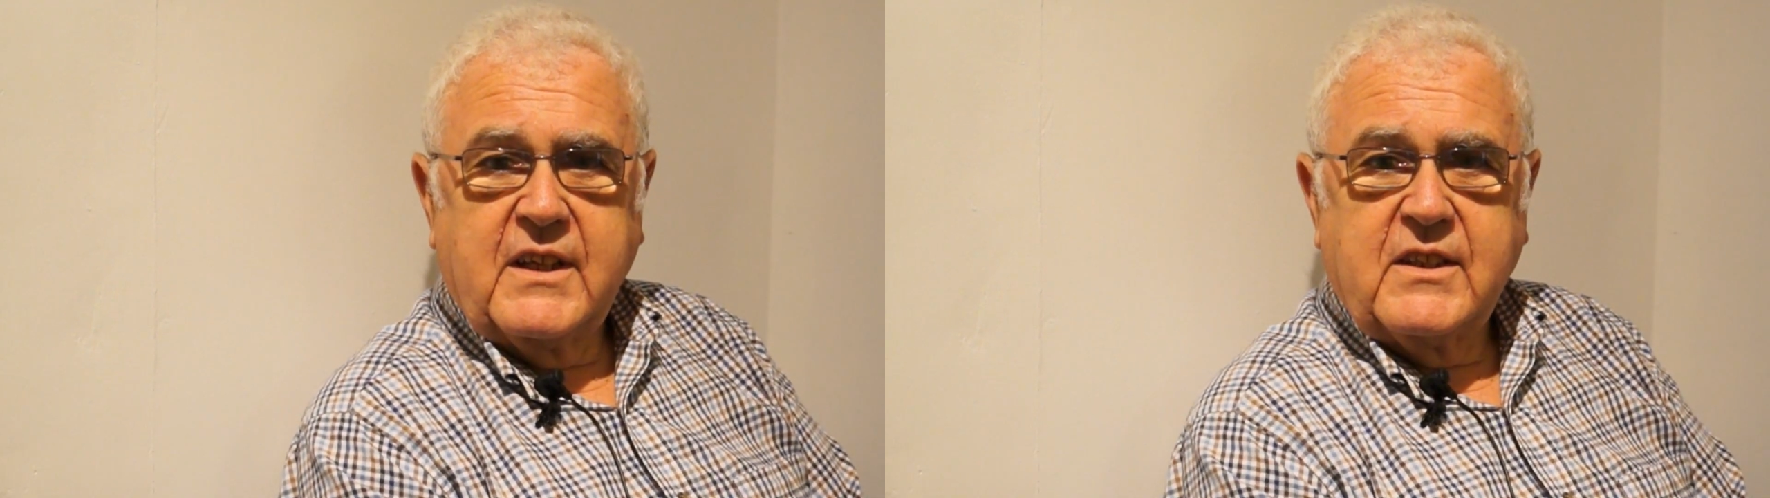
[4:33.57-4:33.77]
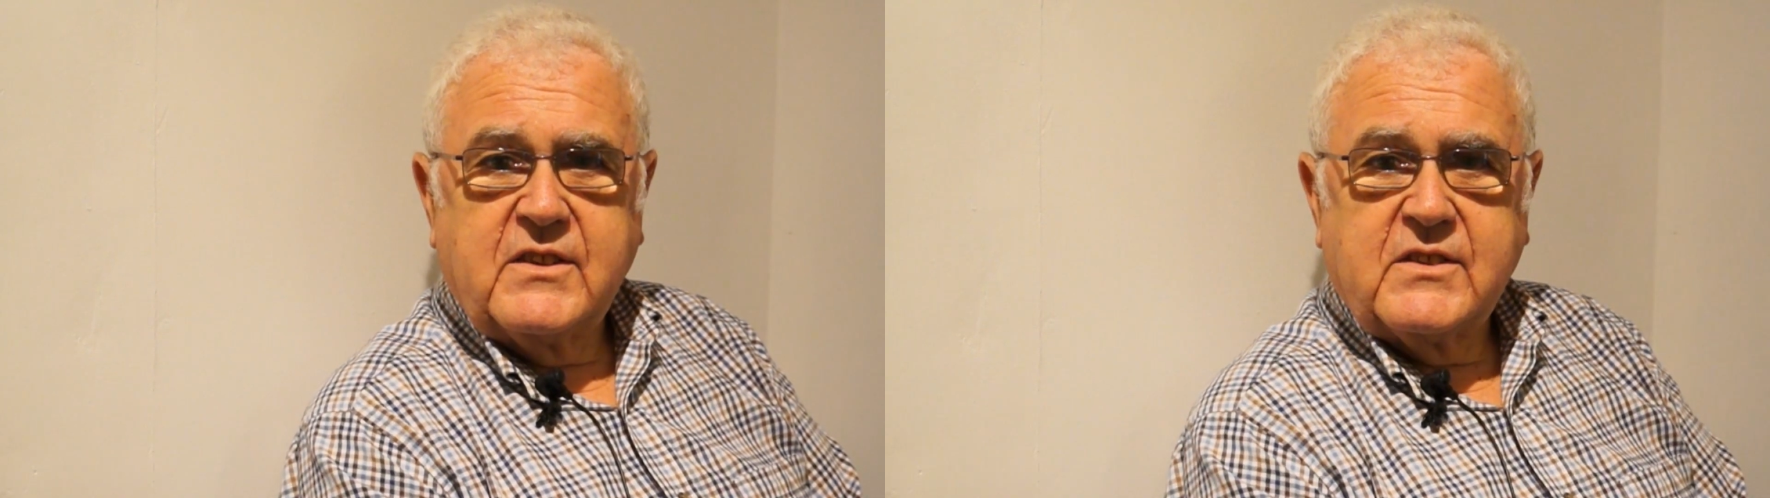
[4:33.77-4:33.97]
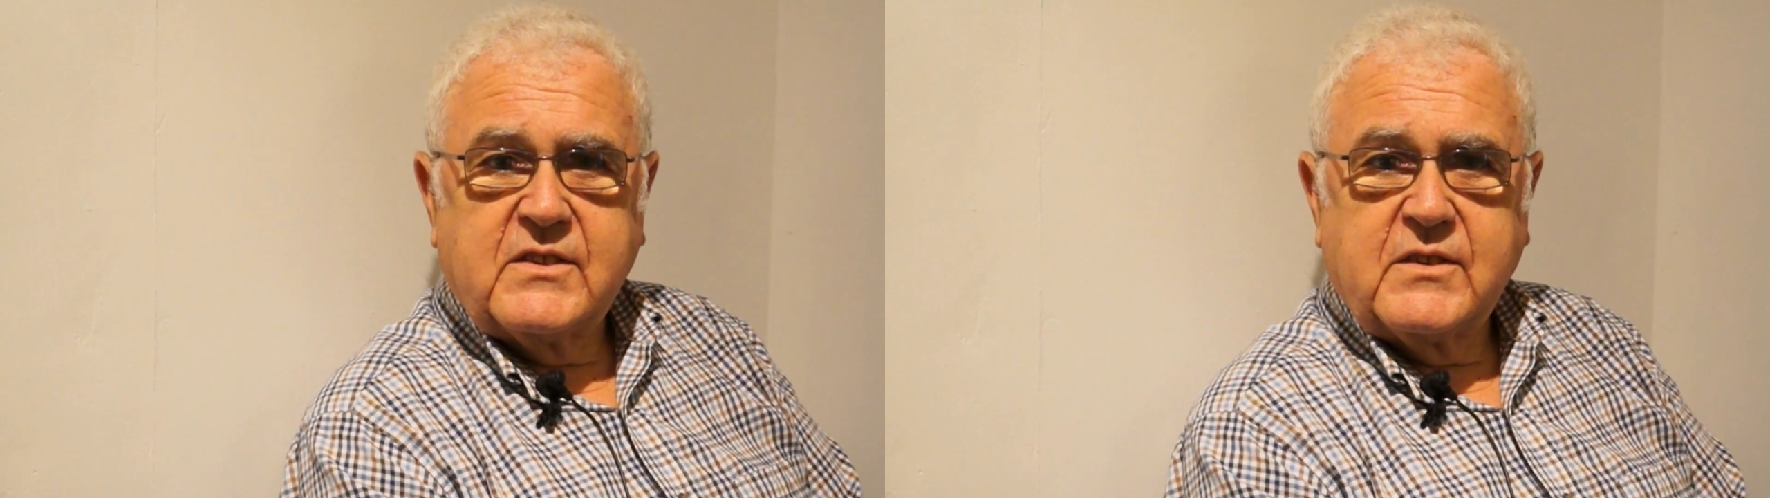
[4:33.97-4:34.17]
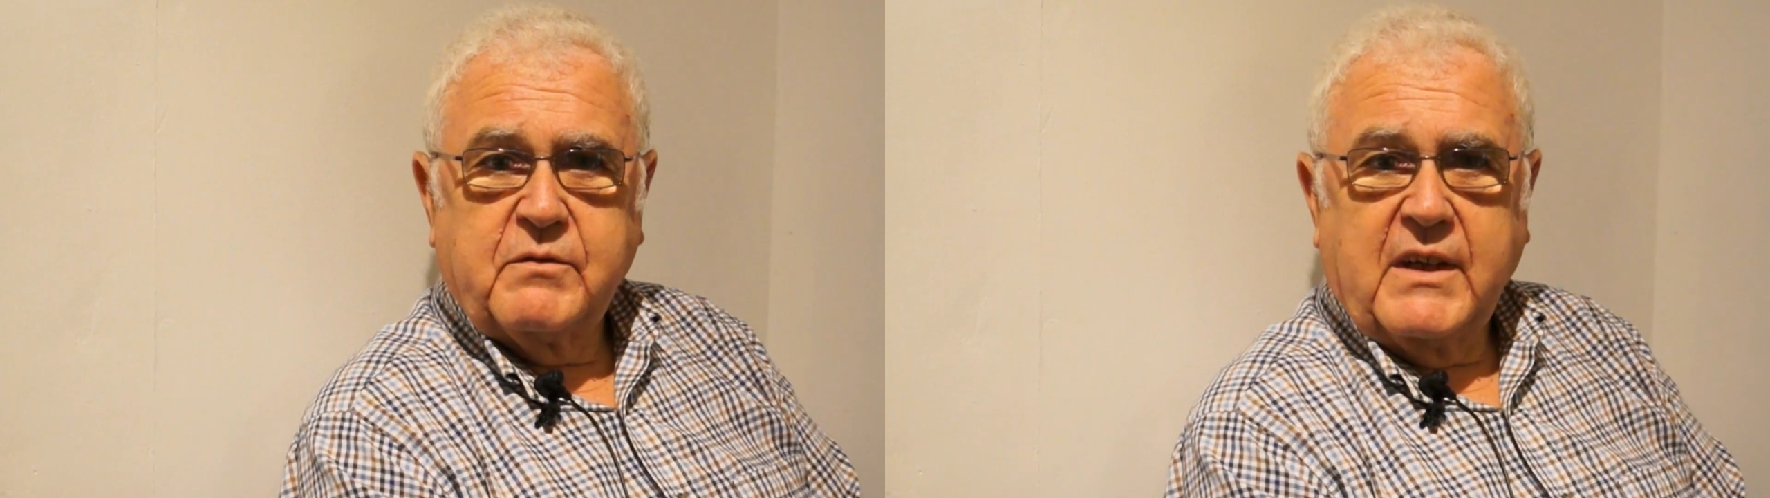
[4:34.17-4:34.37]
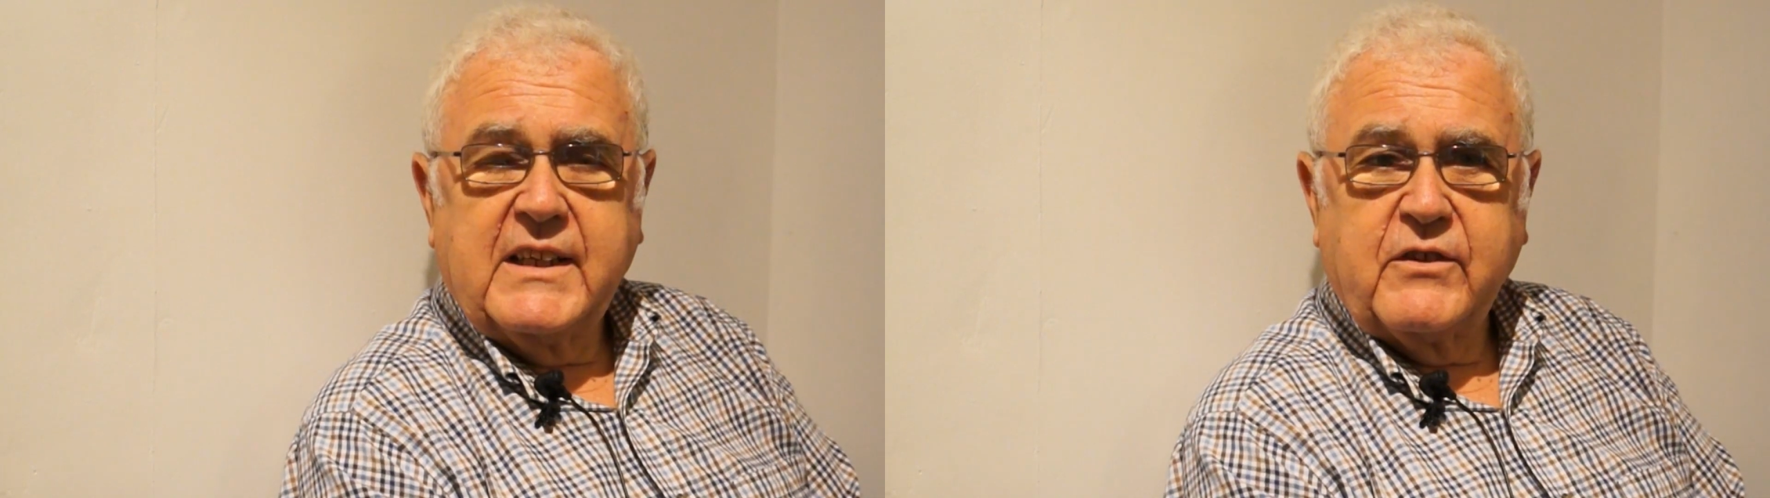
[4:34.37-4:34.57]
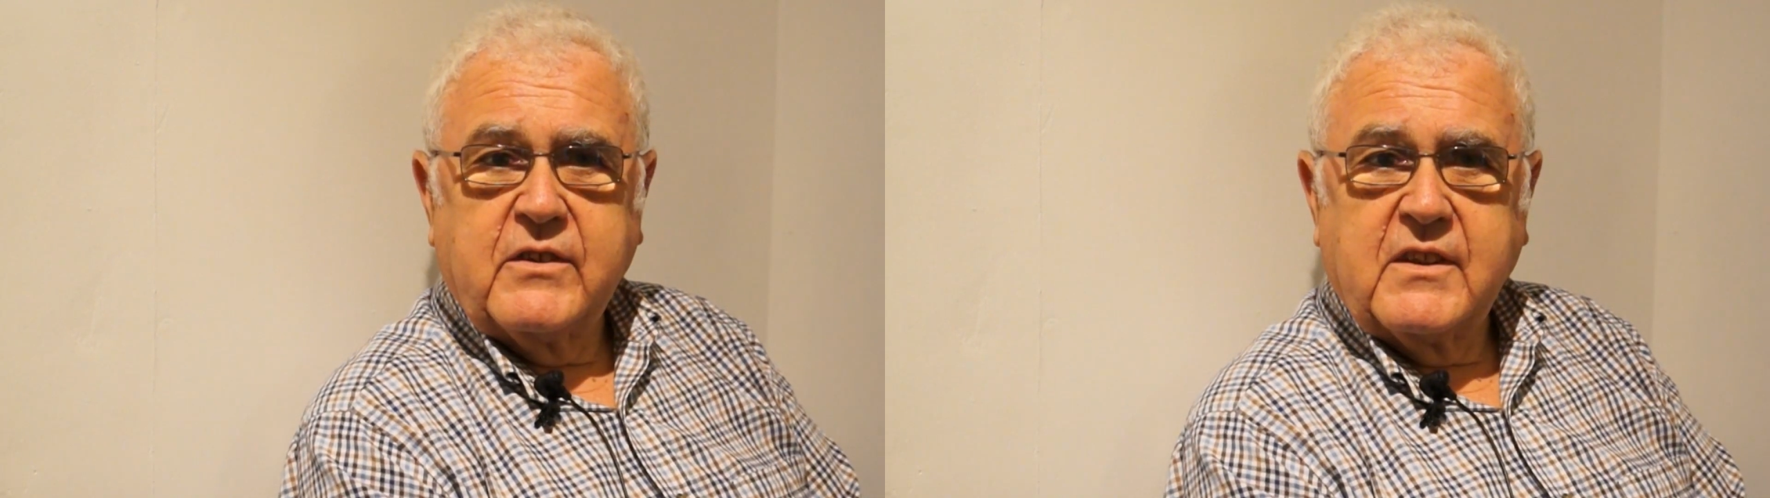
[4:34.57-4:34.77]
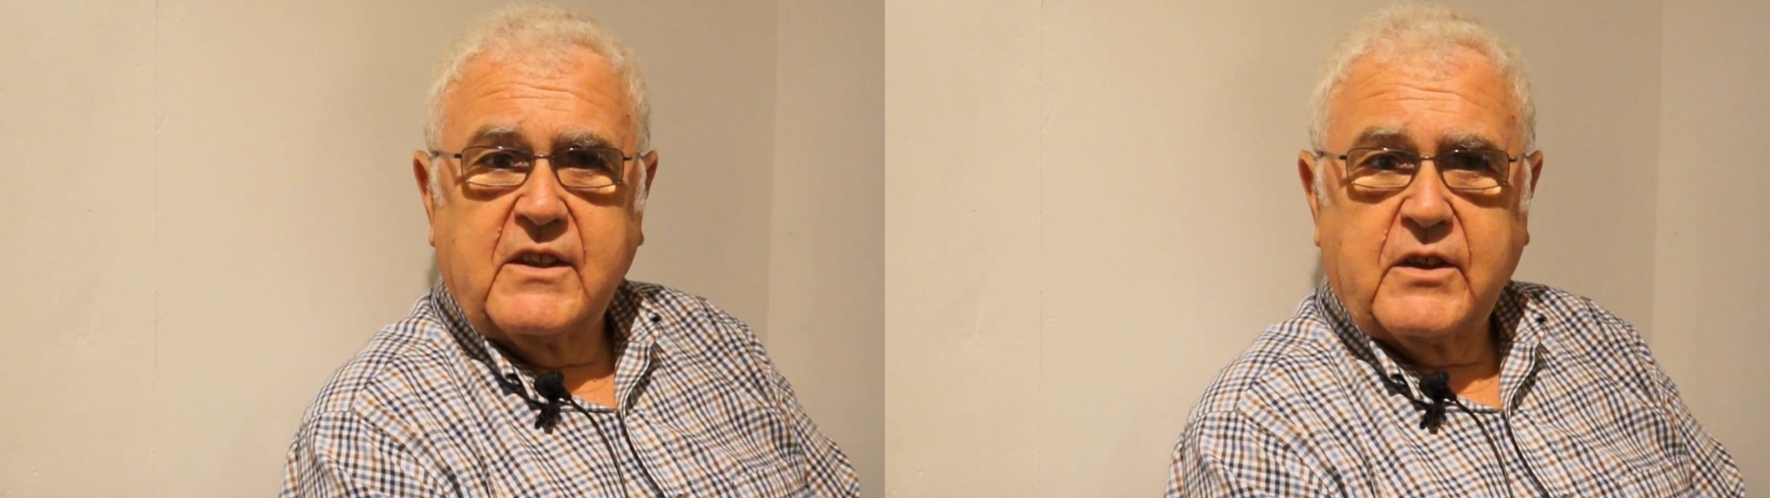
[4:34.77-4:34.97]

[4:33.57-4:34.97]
is the fact that the